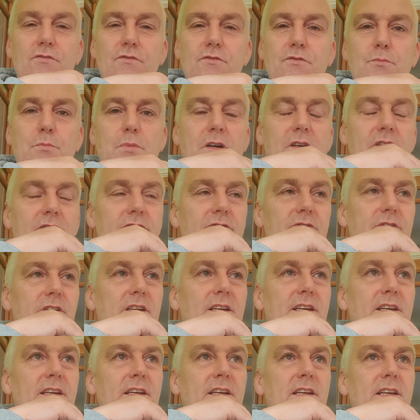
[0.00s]
through Barnsley,
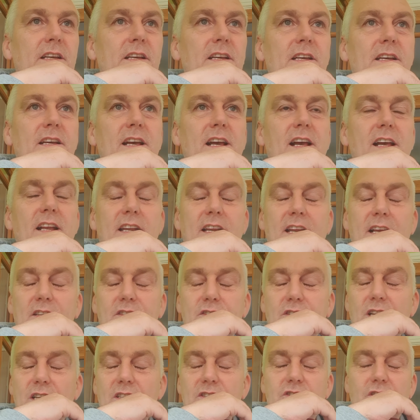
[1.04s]

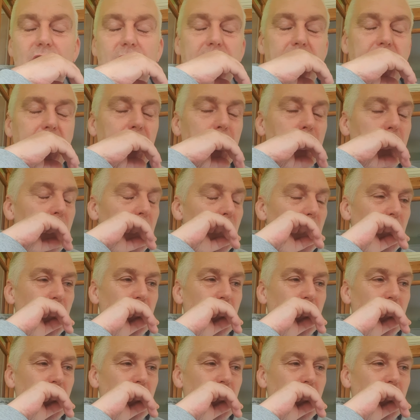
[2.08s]
and I joined them.